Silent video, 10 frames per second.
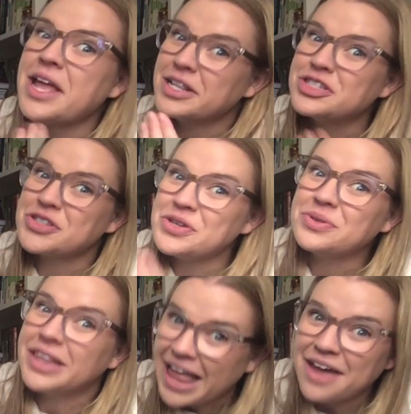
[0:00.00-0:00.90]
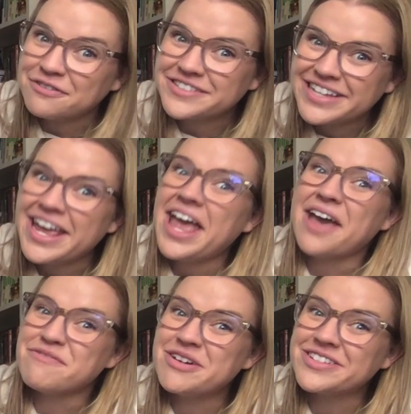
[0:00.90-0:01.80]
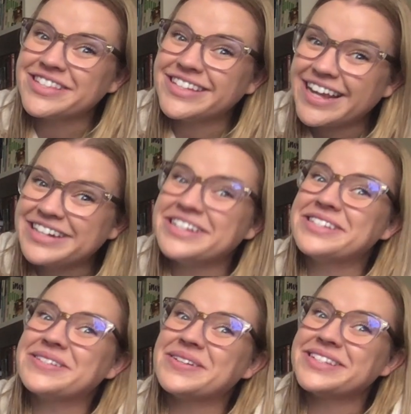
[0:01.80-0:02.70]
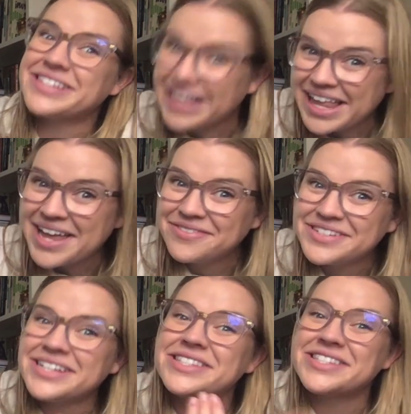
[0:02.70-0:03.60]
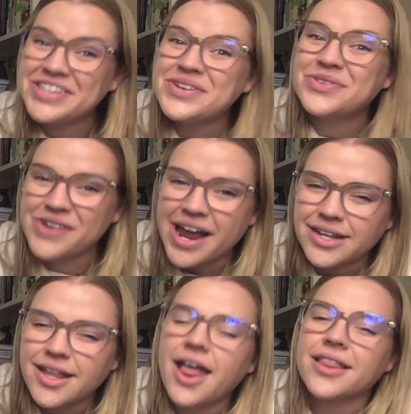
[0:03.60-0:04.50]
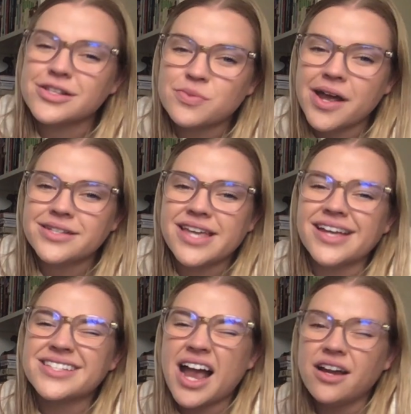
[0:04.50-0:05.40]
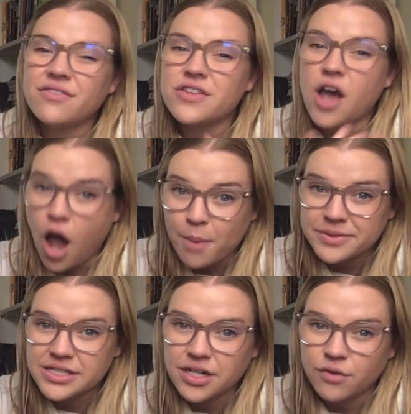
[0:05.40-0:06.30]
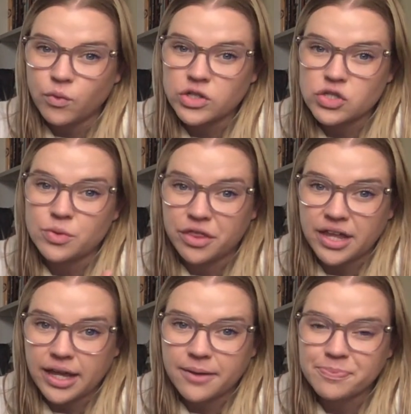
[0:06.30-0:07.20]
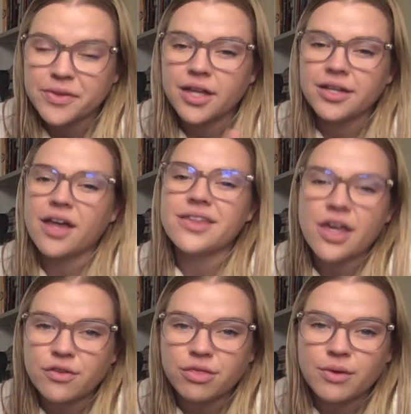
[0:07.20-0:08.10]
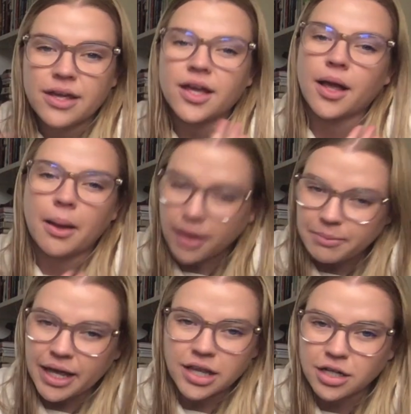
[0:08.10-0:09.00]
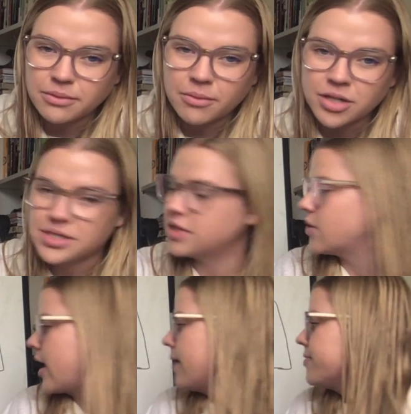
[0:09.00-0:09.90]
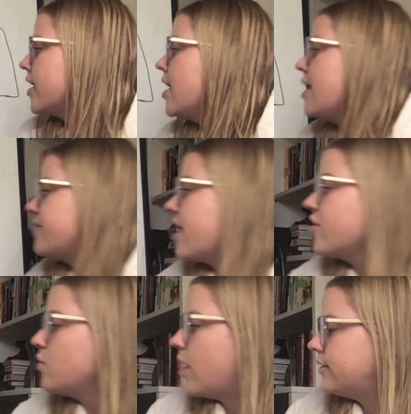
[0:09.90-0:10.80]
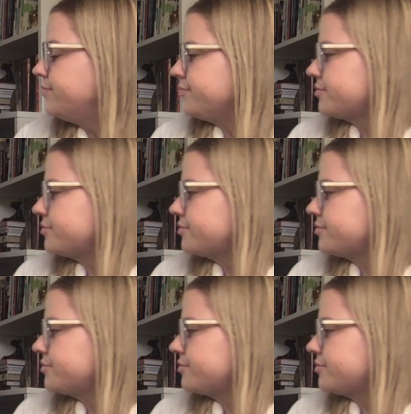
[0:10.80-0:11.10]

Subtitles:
skewed left. If most of the data is towards the left, it's skewed right. That's why I say it's kind of the opposite of what you'd think. Now the other 3 make a little bit more sense, okay? The other one